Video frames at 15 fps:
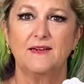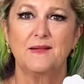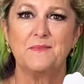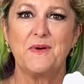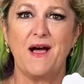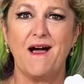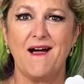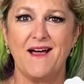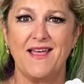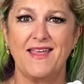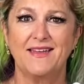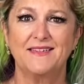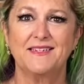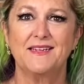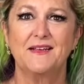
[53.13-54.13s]

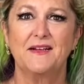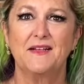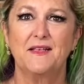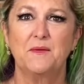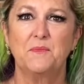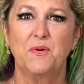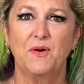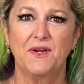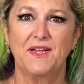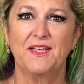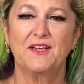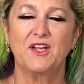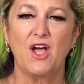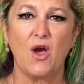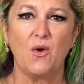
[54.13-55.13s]
behind putting
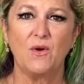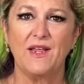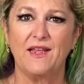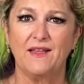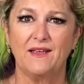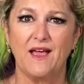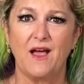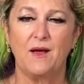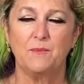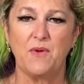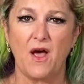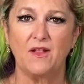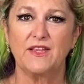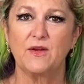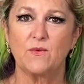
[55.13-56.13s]
a coating, a
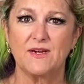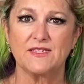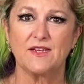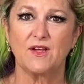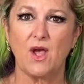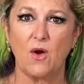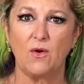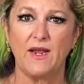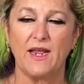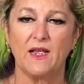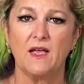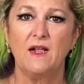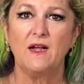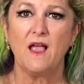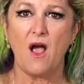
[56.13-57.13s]
polyresin coating,
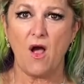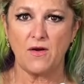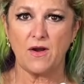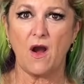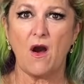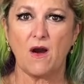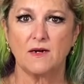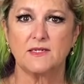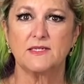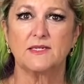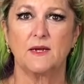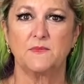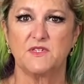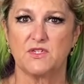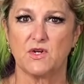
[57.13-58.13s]
on a hard
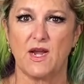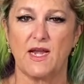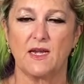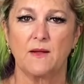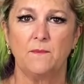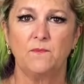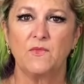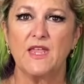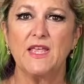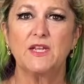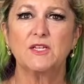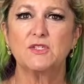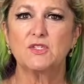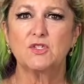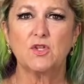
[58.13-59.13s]
substrate. It
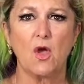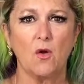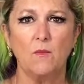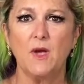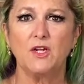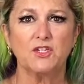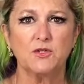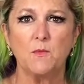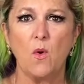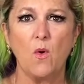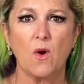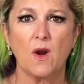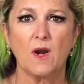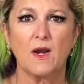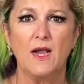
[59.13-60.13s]
is so much
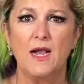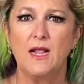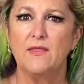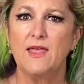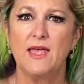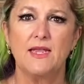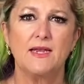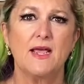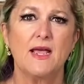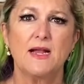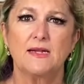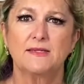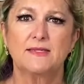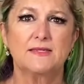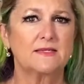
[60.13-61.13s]
more than
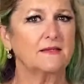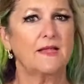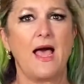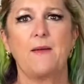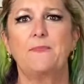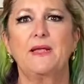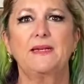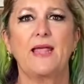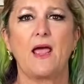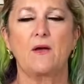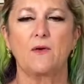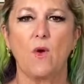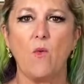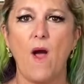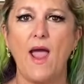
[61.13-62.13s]
slapping down
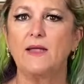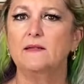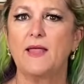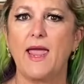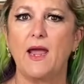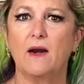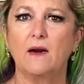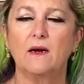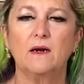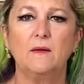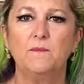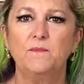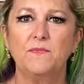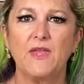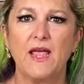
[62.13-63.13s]
a white layer
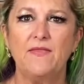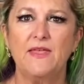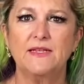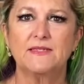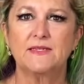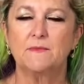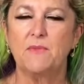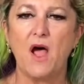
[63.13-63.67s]
and then some